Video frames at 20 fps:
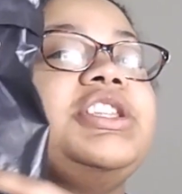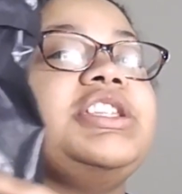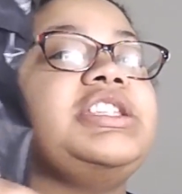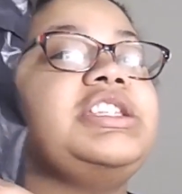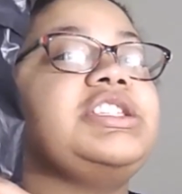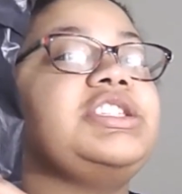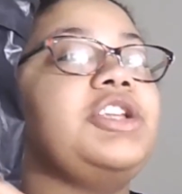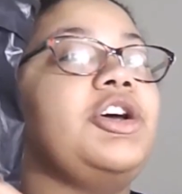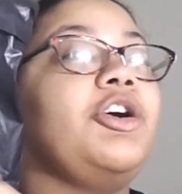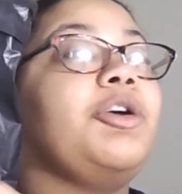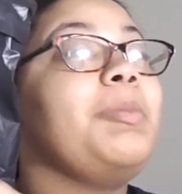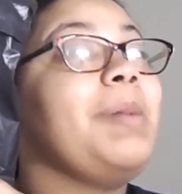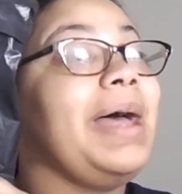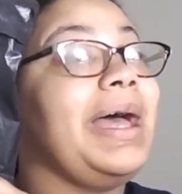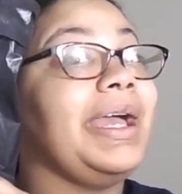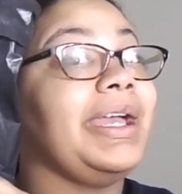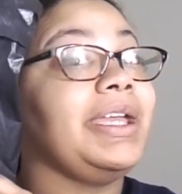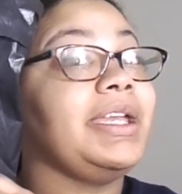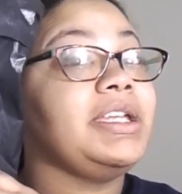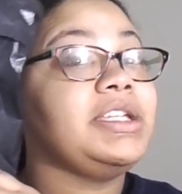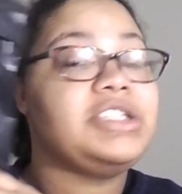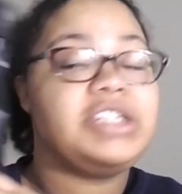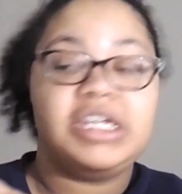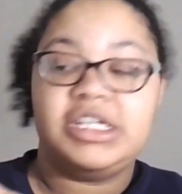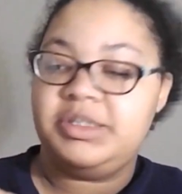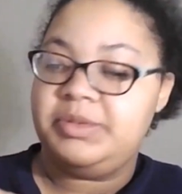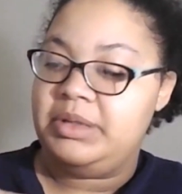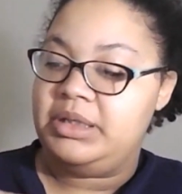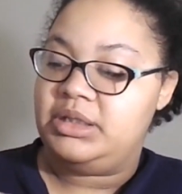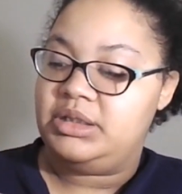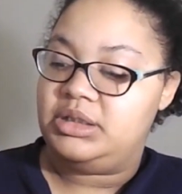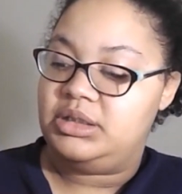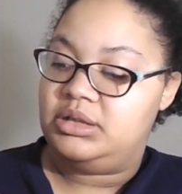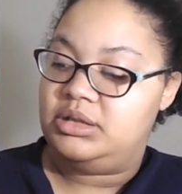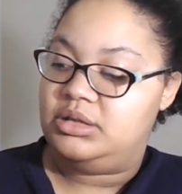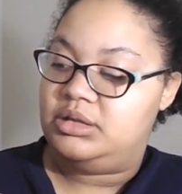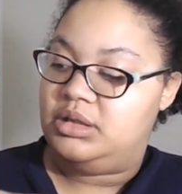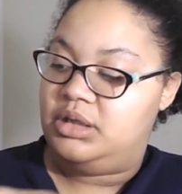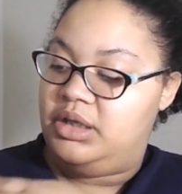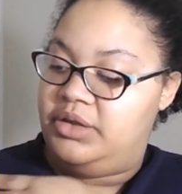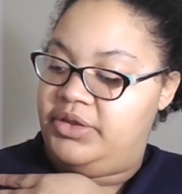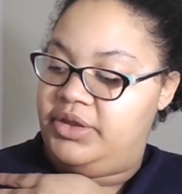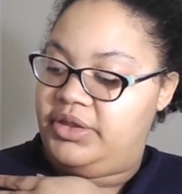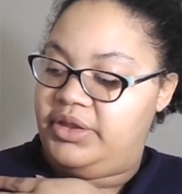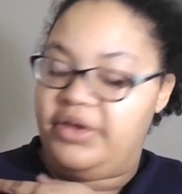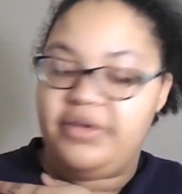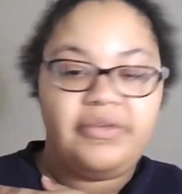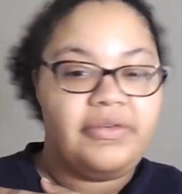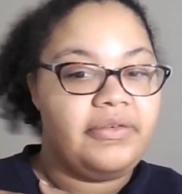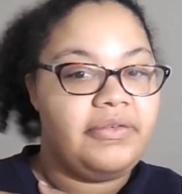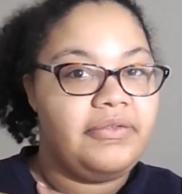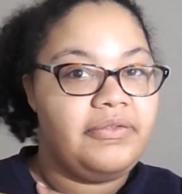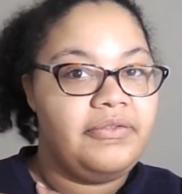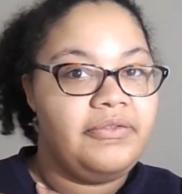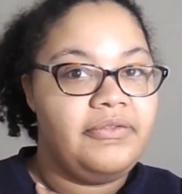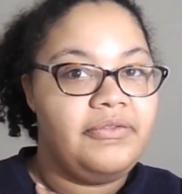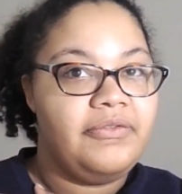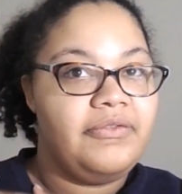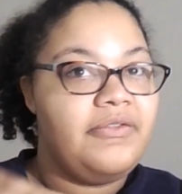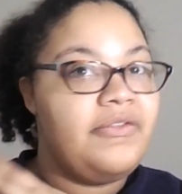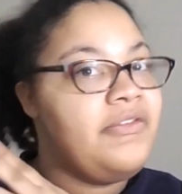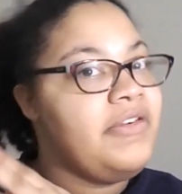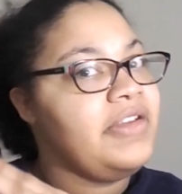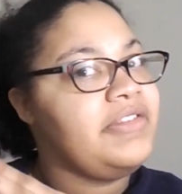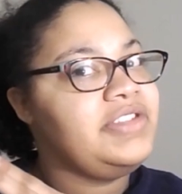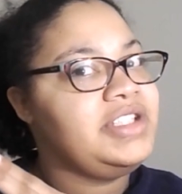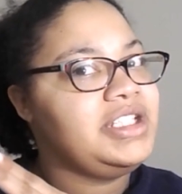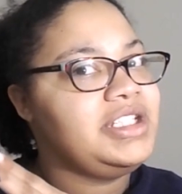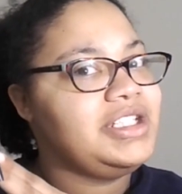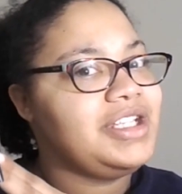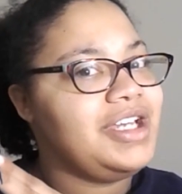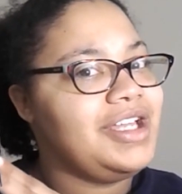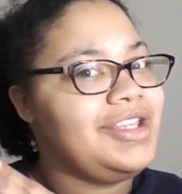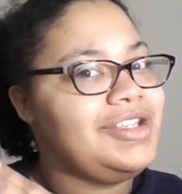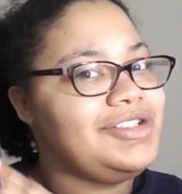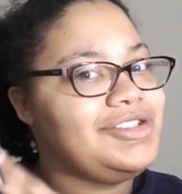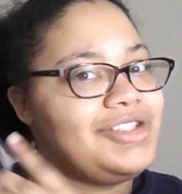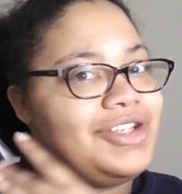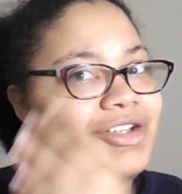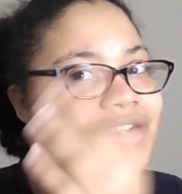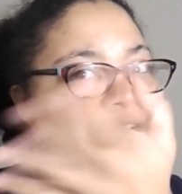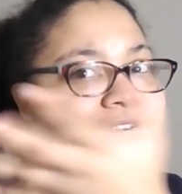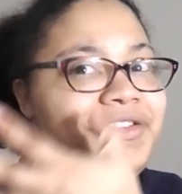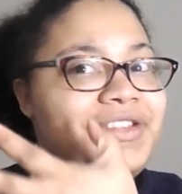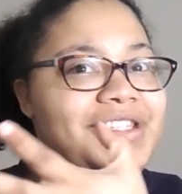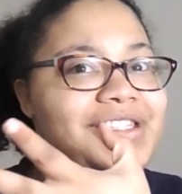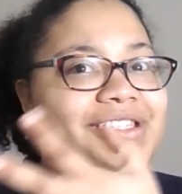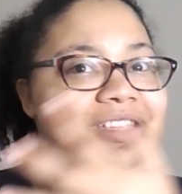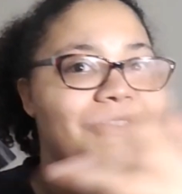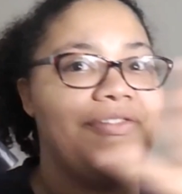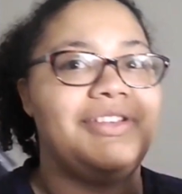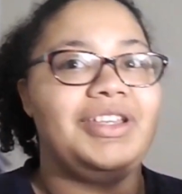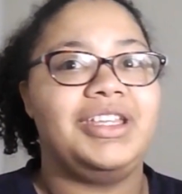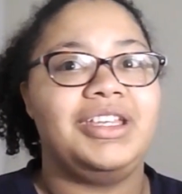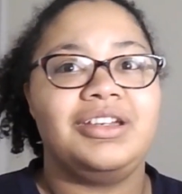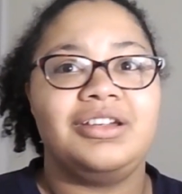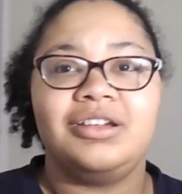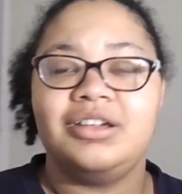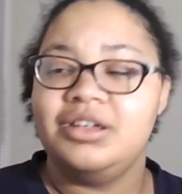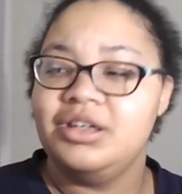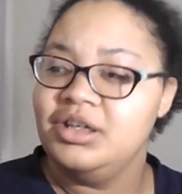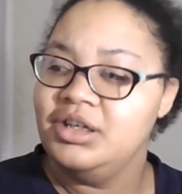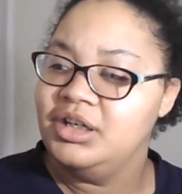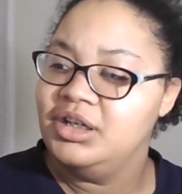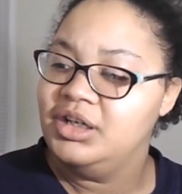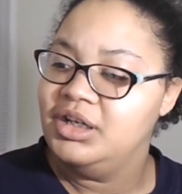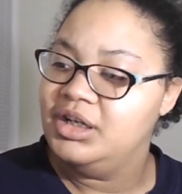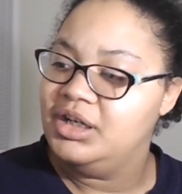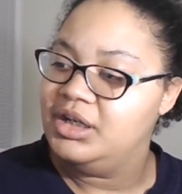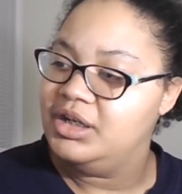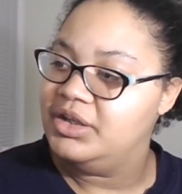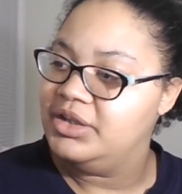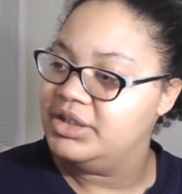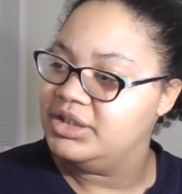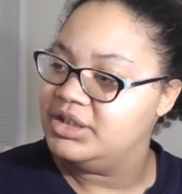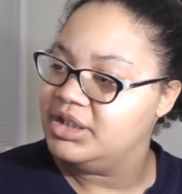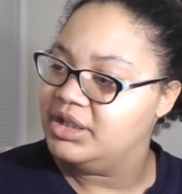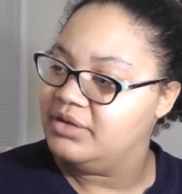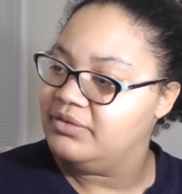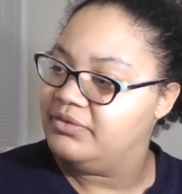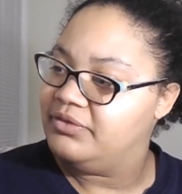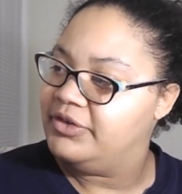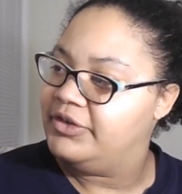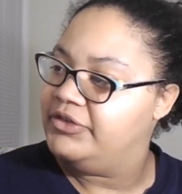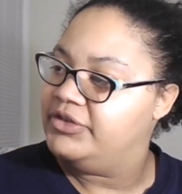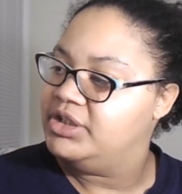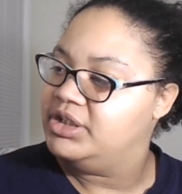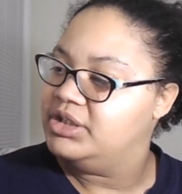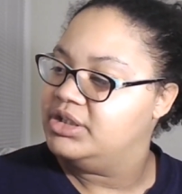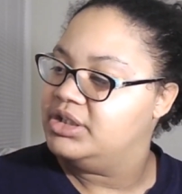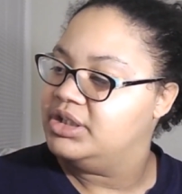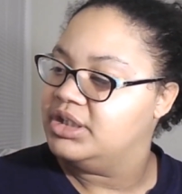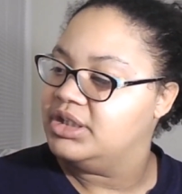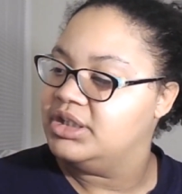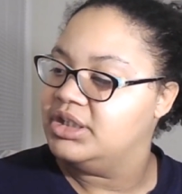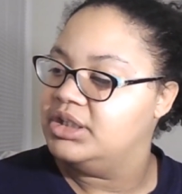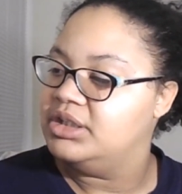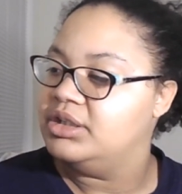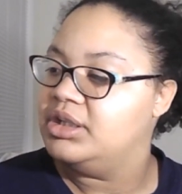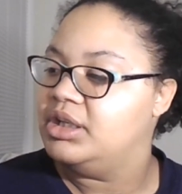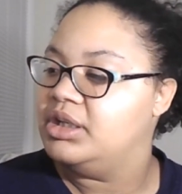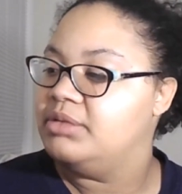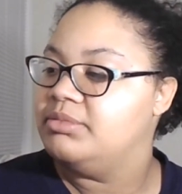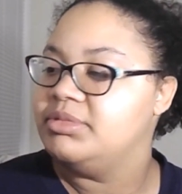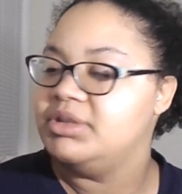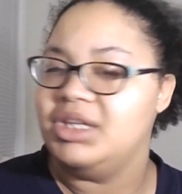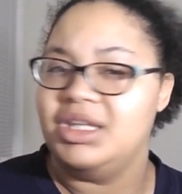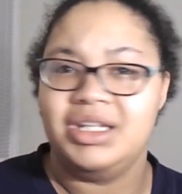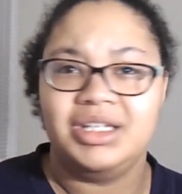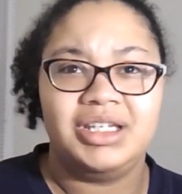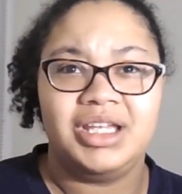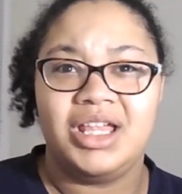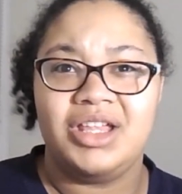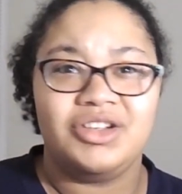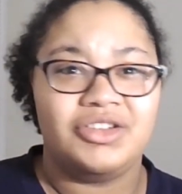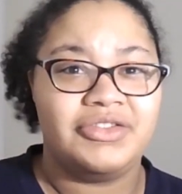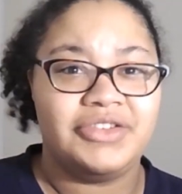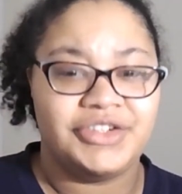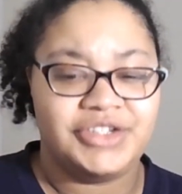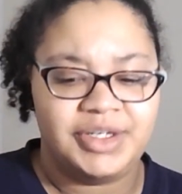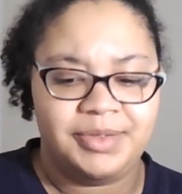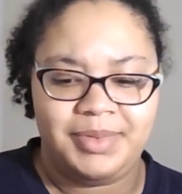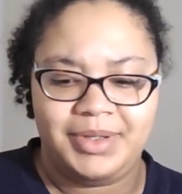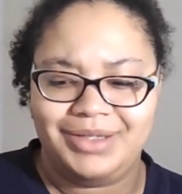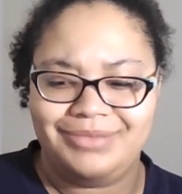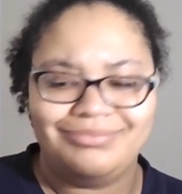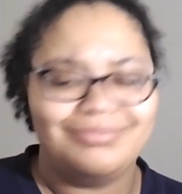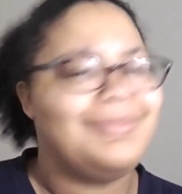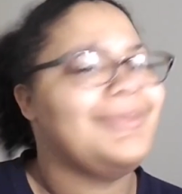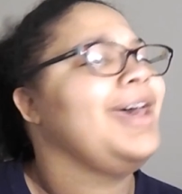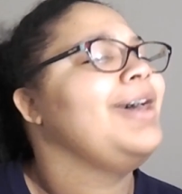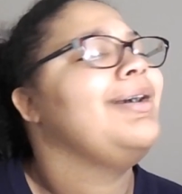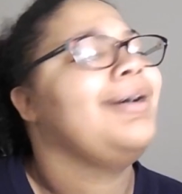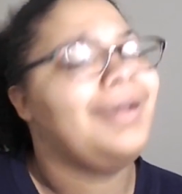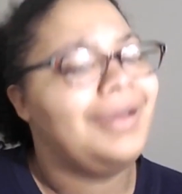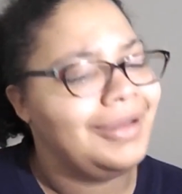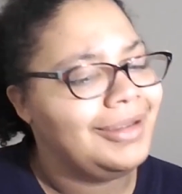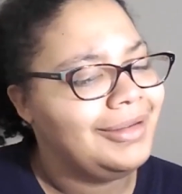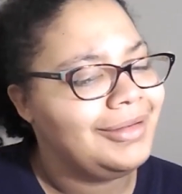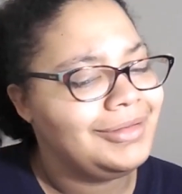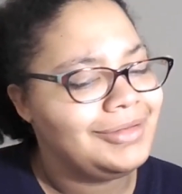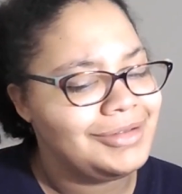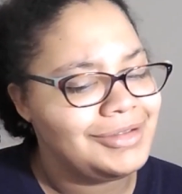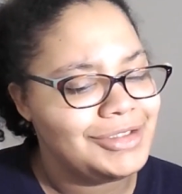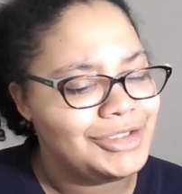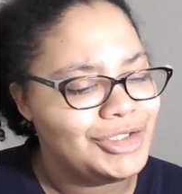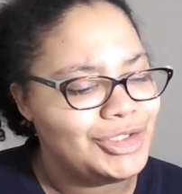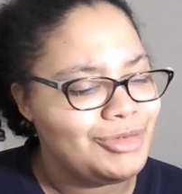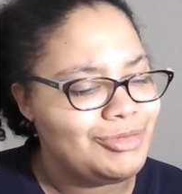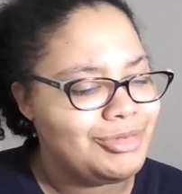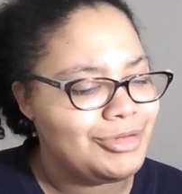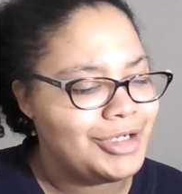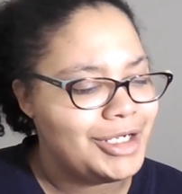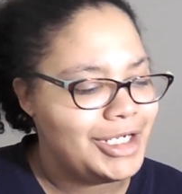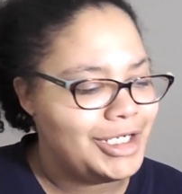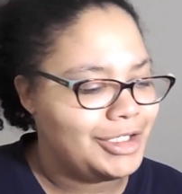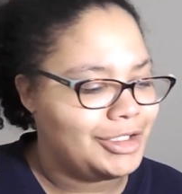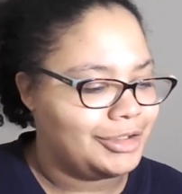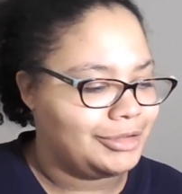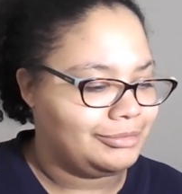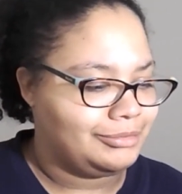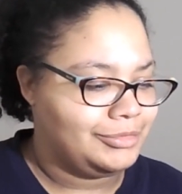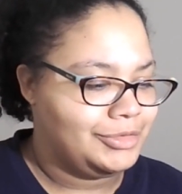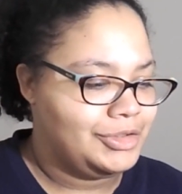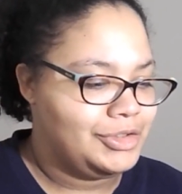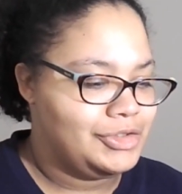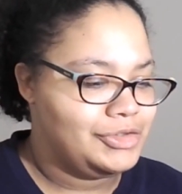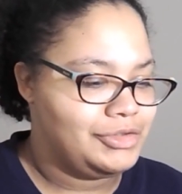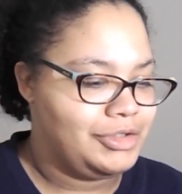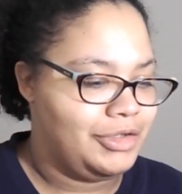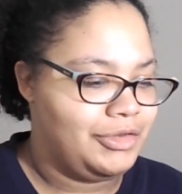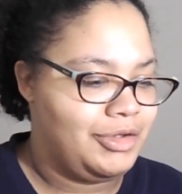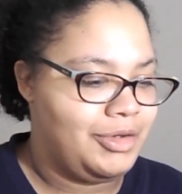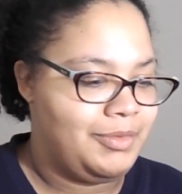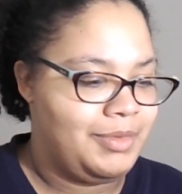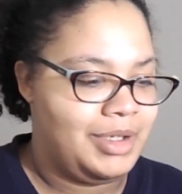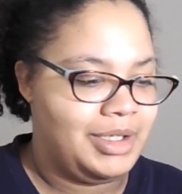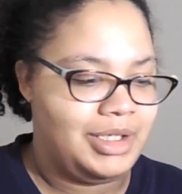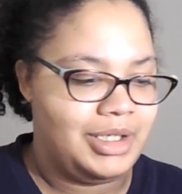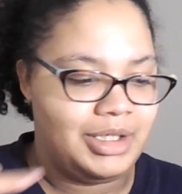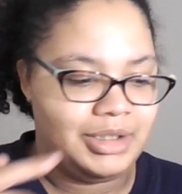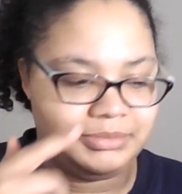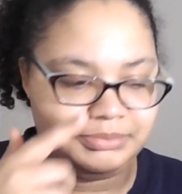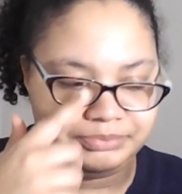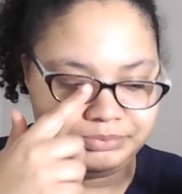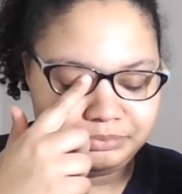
this was the whole package. I spent, I think, like $15 on all this stuff in here, and it's like 16 items and $1 for shipping. It's a no-brainer. So I thought, why not